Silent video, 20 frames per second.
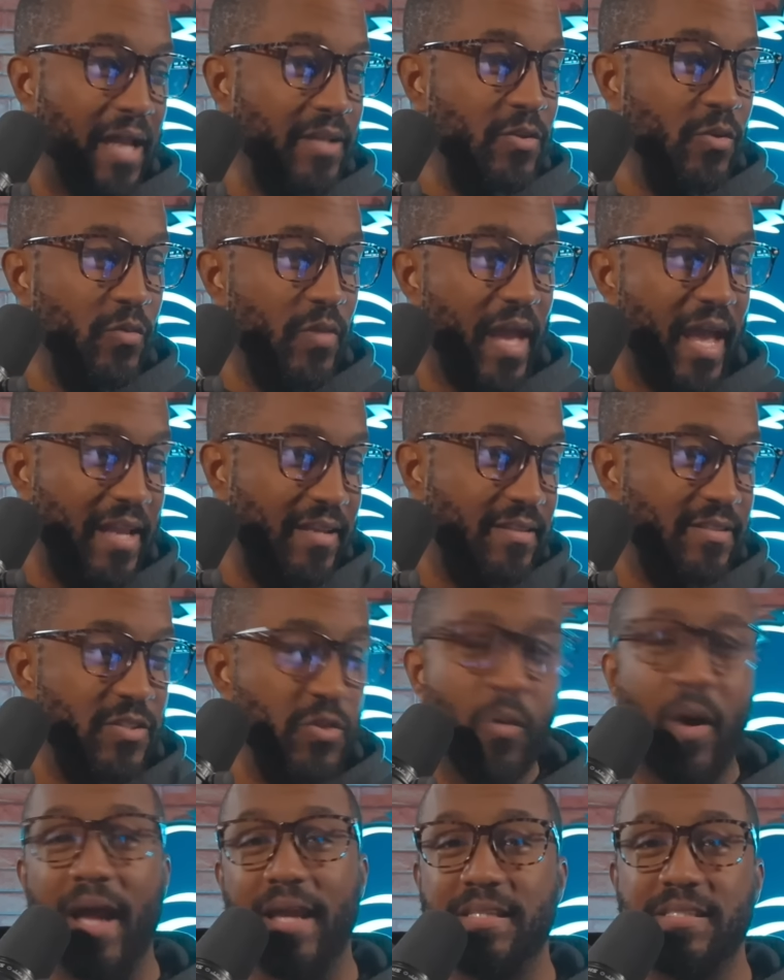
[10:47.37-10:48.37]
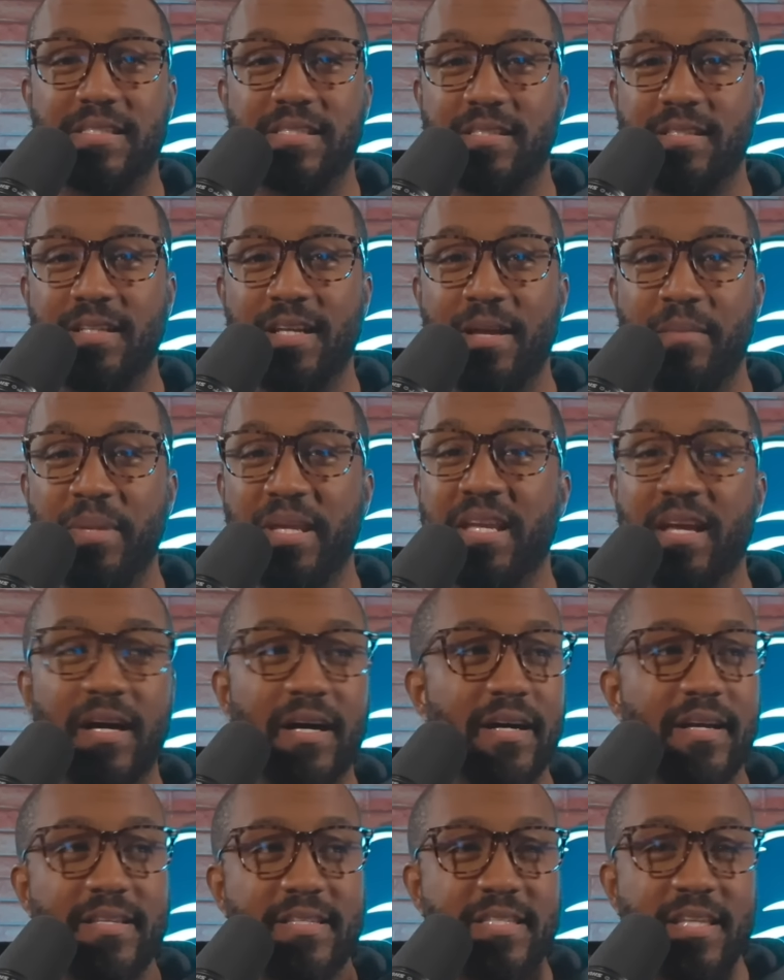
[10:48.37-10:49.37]
I do that twice
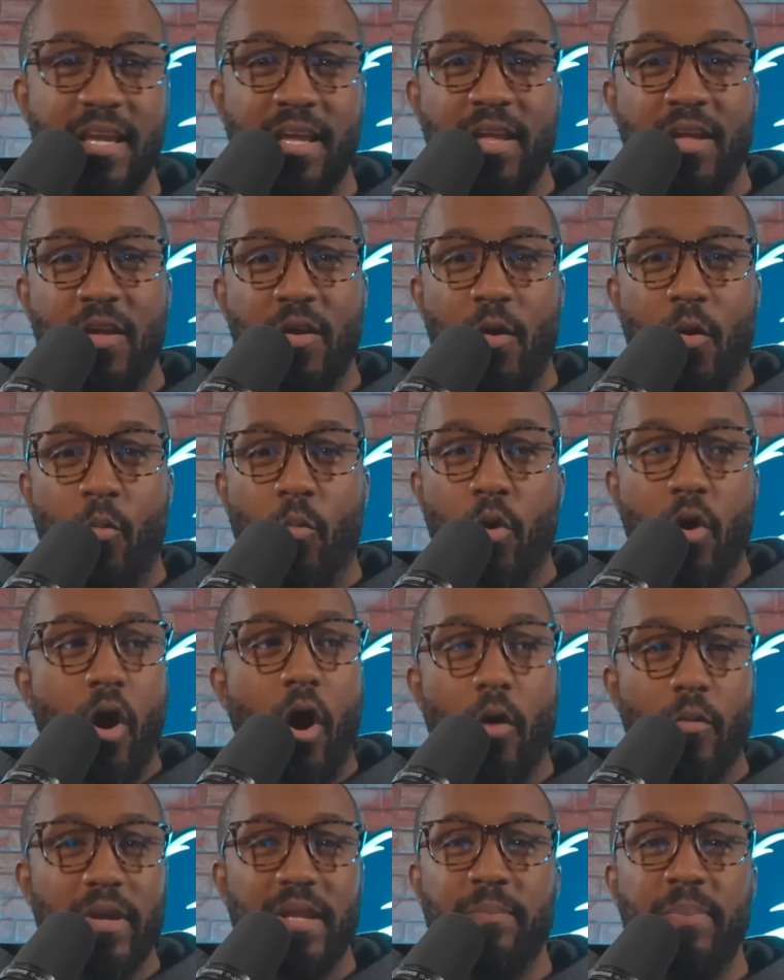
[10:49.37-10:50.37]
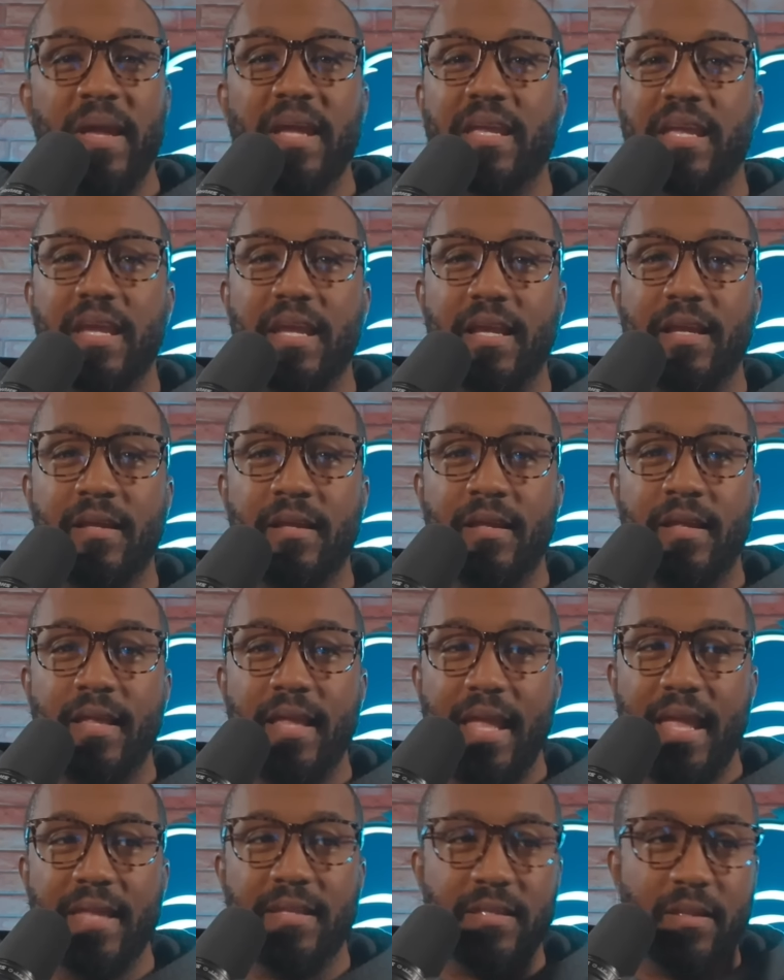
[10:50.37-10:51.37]
because we're already picking
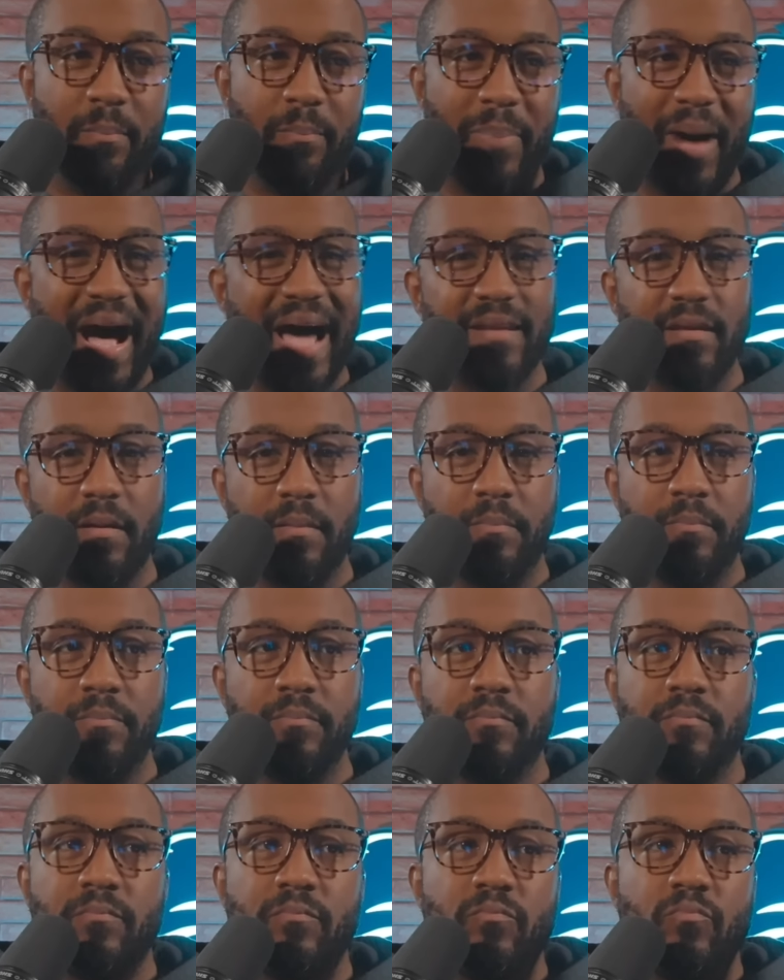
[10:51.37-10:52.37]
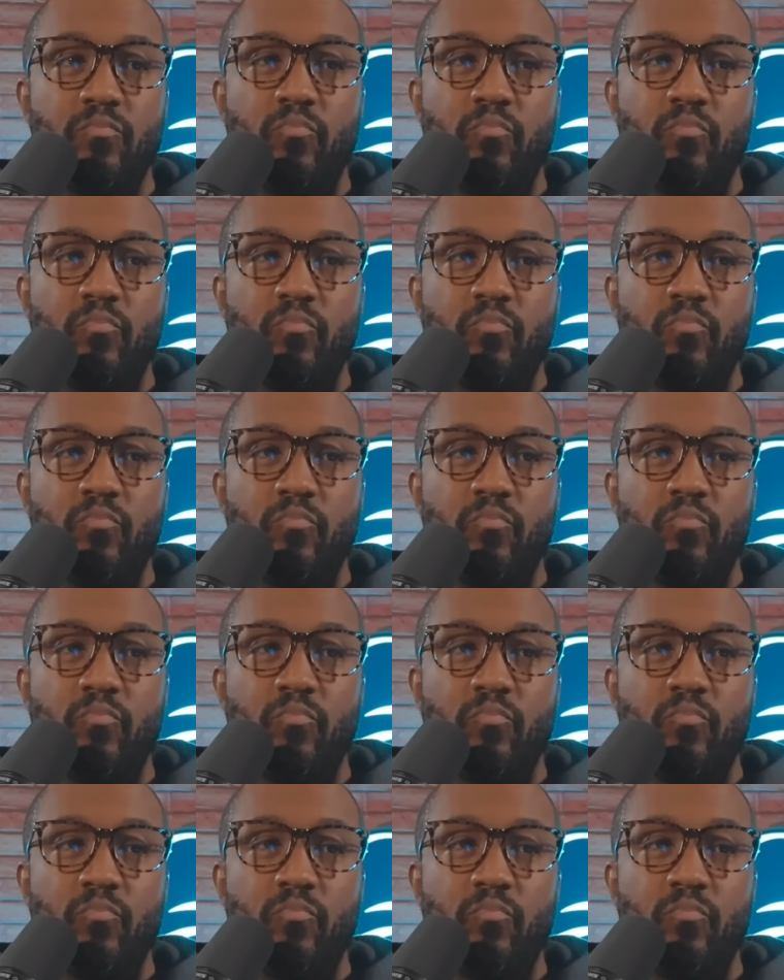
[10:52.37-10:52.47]
in the bottom.